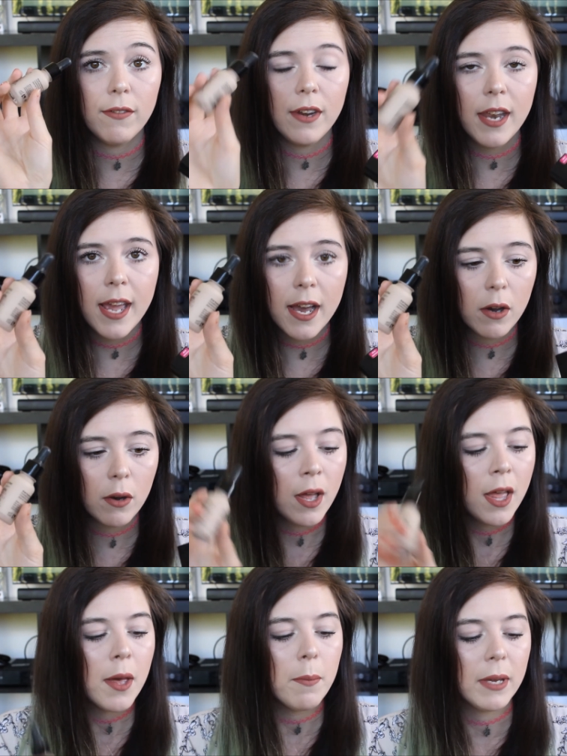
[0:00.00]
for now,
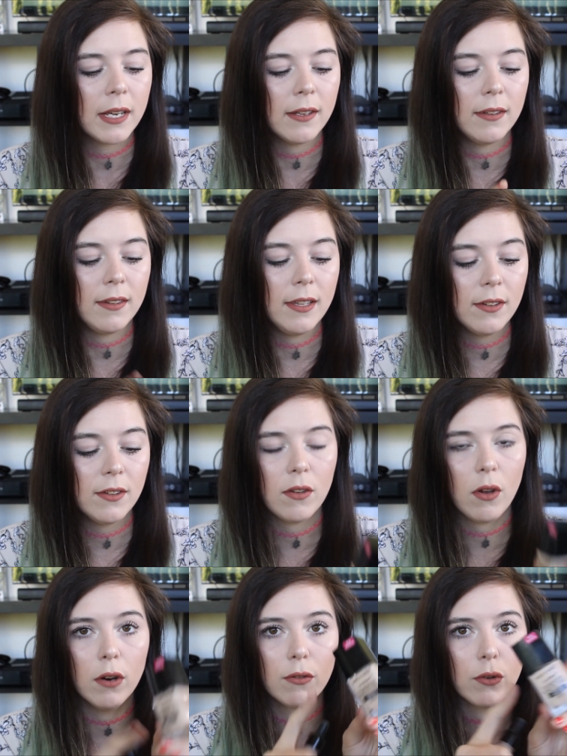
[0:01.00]
because this
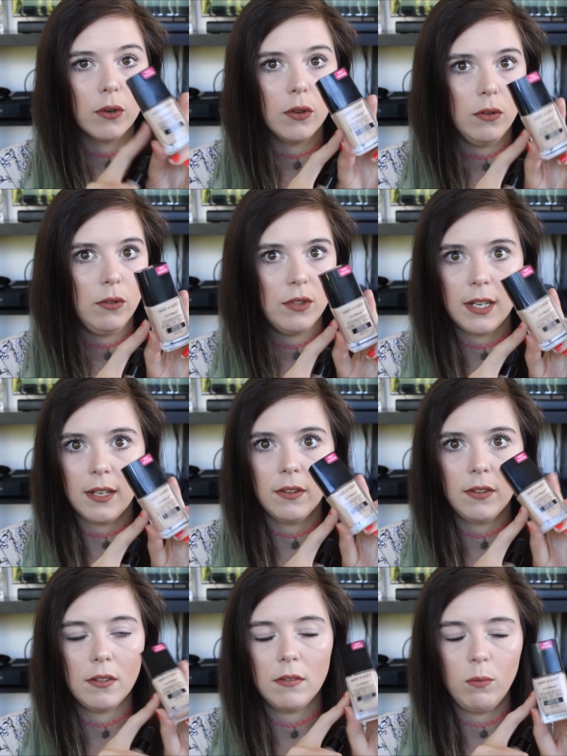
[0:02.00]
overall
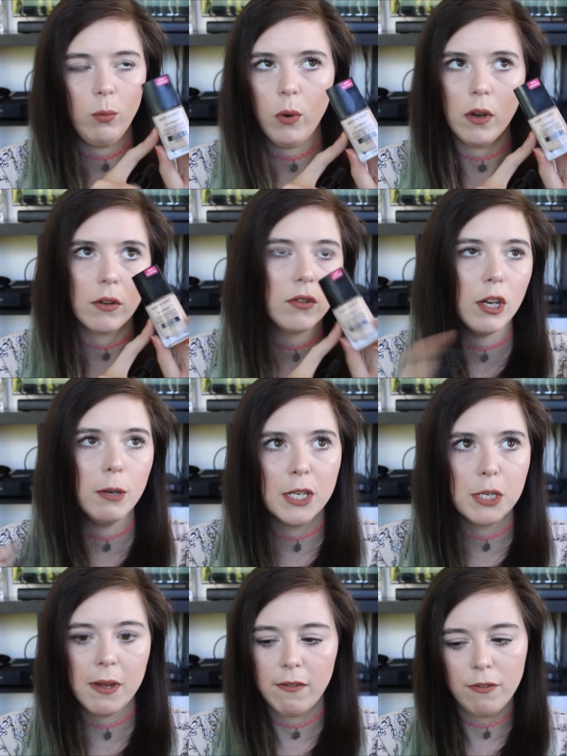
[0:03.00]
does work so
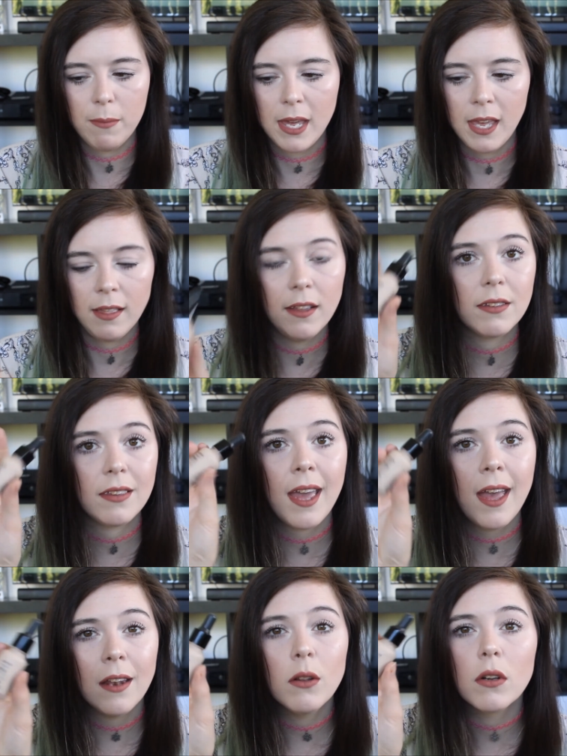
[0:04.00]
much better for me. This
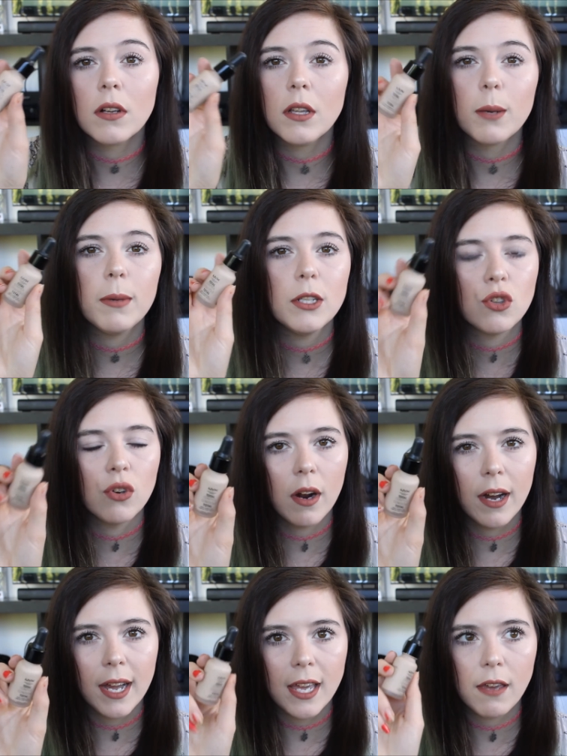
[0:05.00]
can look a little bit
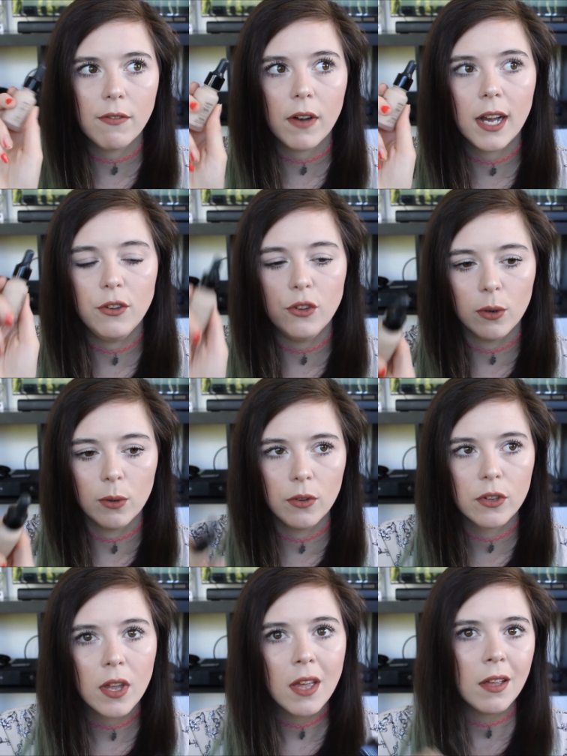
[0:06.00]
dry if I
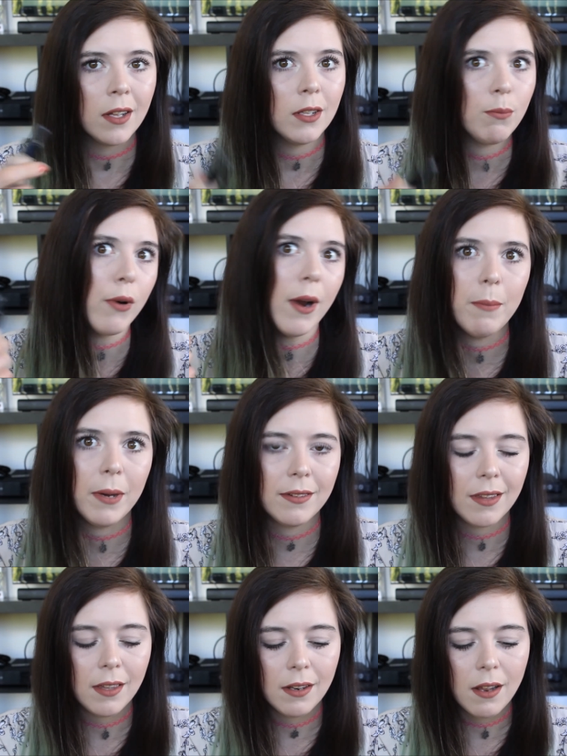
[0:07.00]
don't prep my
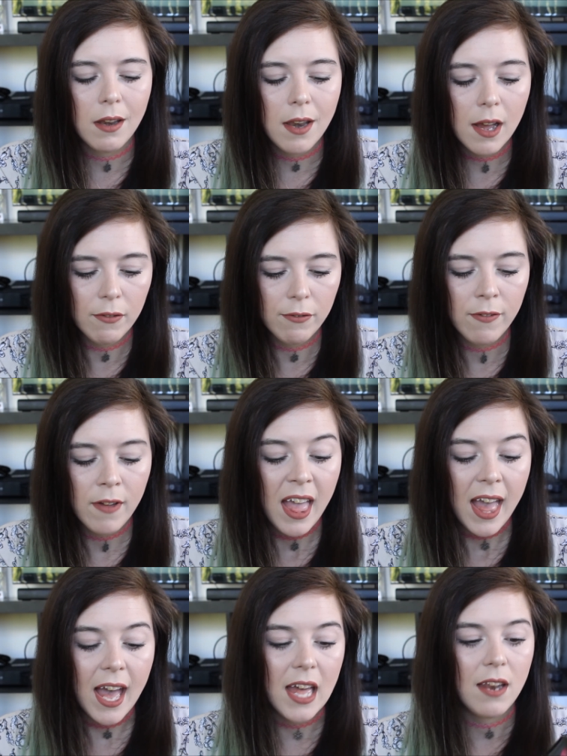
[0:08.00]
skin enough,
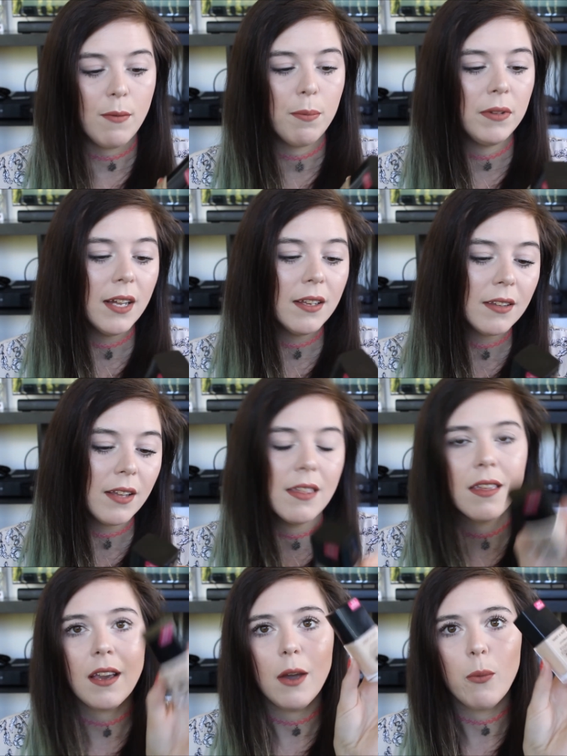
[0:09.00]
and plus I
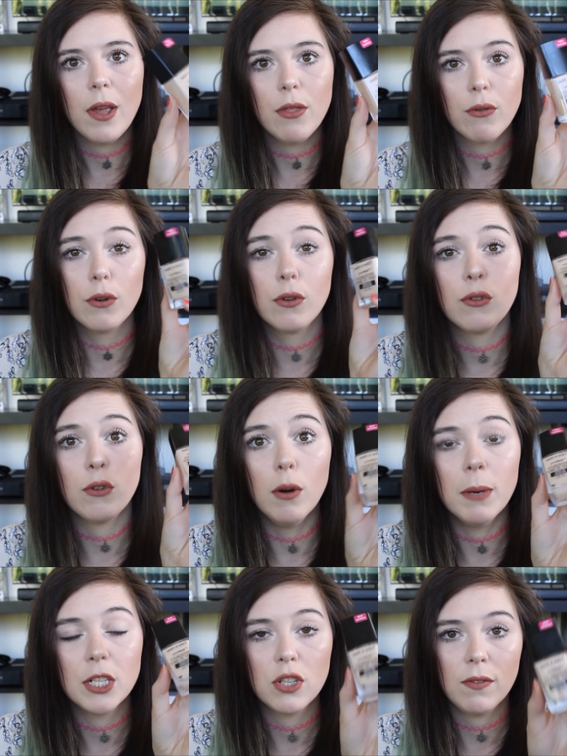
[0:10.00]
think I went through so
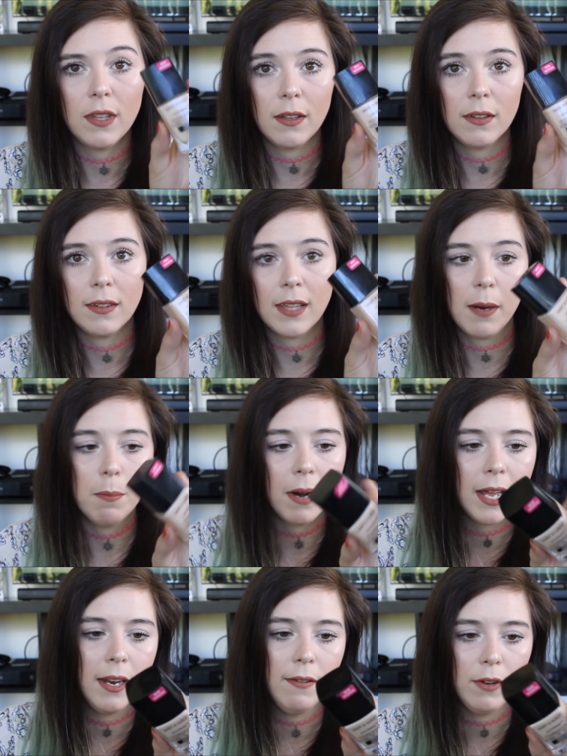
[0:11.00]
much of this that it
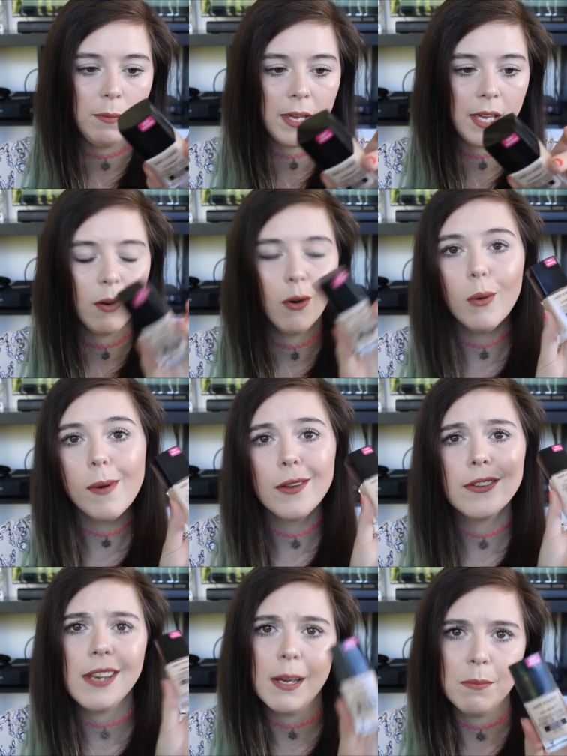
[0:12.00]
might even be
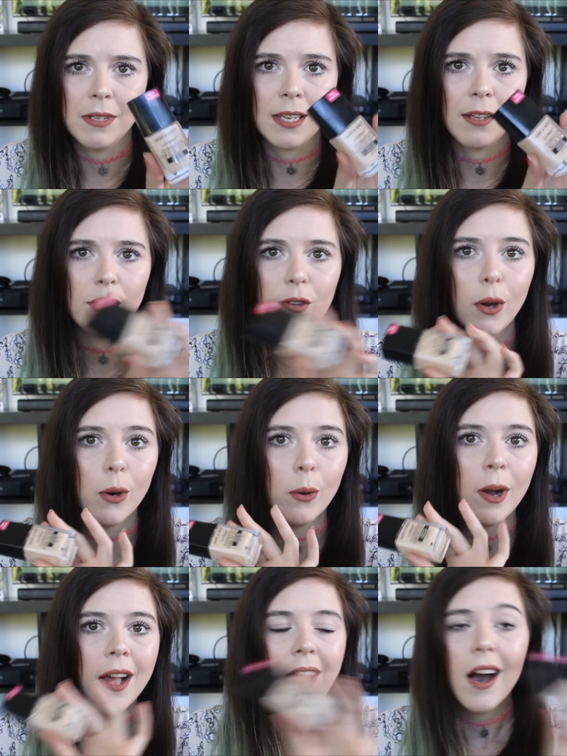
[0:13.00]
almost empty, so